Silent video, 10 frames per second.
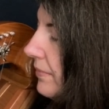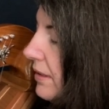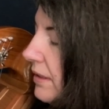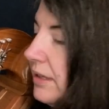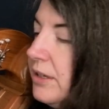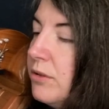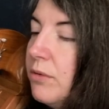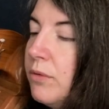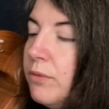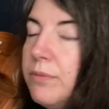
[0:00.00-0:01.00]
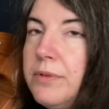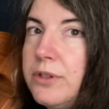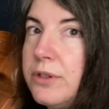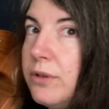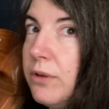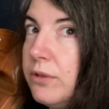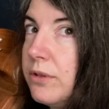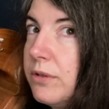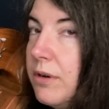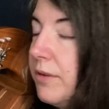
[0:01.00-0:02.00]
this is a root
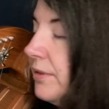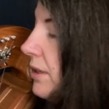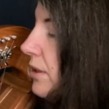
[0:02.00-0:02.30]
note of these